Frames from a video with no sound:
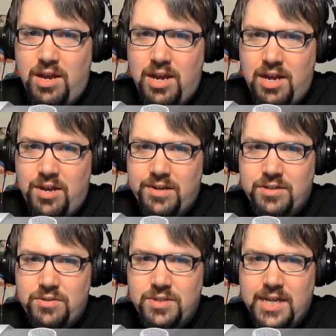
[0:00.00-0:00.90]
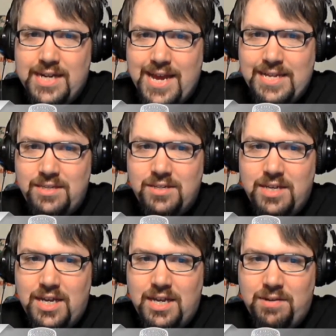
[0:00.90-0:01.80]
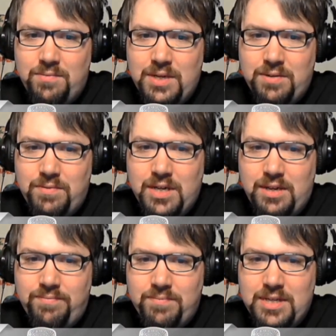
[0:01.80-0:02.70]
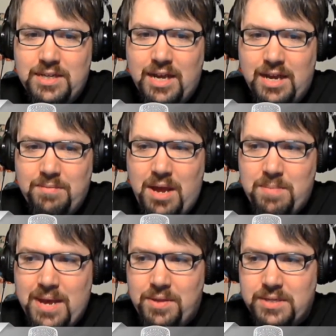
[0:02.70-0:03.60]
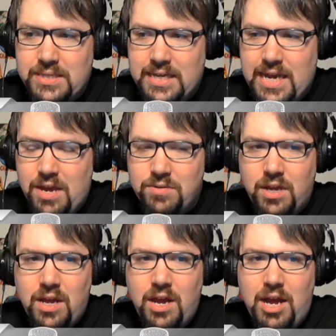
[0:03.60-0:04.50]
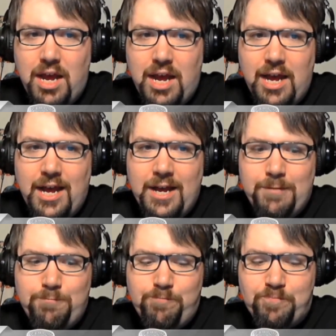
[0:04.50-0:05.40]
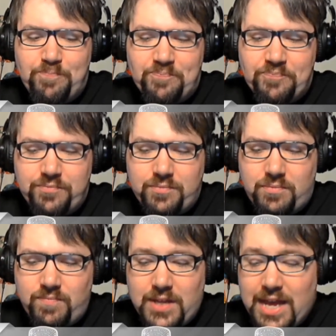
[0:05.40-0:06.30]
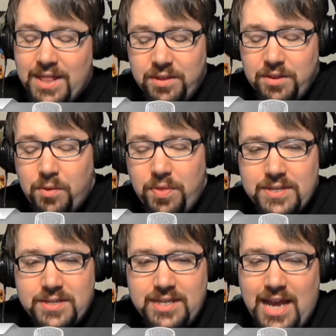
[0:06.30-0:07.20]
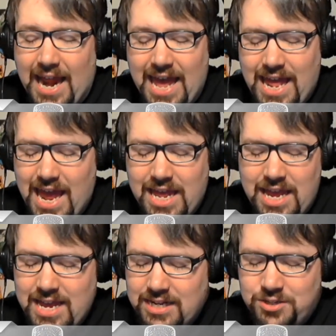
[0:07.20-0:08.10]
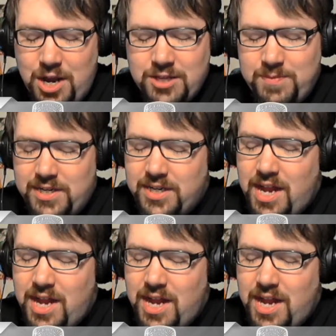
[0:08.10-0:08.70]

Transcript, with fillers: uh, on Tuesday nights uh, when when I, I, I pound this thing out. Um, and then little things like that, and, and, and it drives me